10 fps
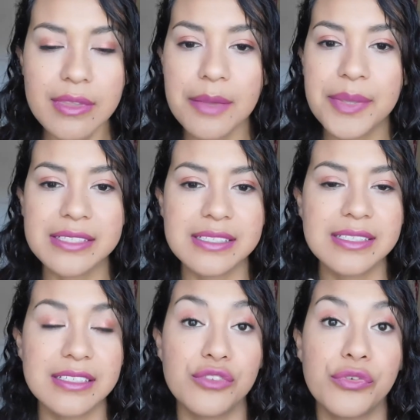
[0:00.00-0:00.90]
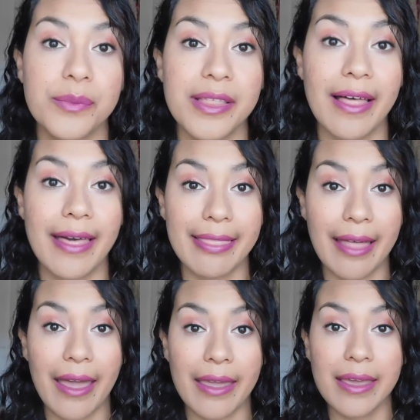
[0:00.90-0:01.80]
because this is a formula I
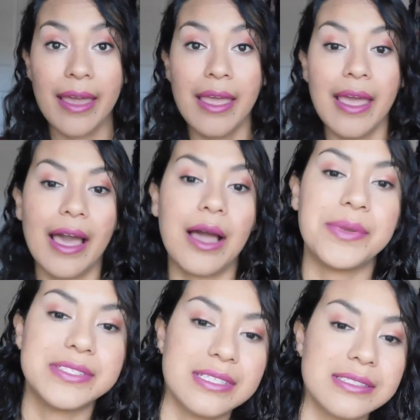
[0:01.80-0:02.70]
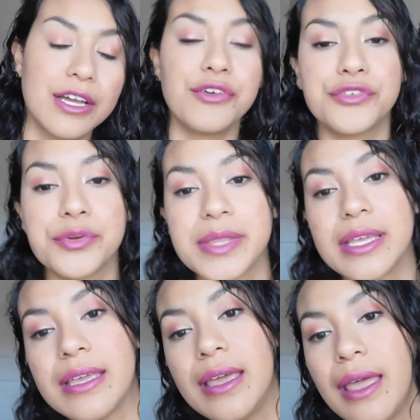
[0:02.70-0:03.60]
like. Um, it sits
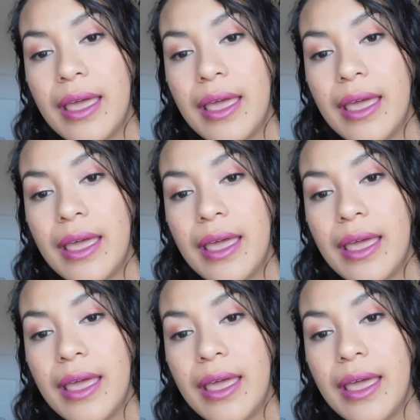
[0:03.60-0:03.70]
comfortably.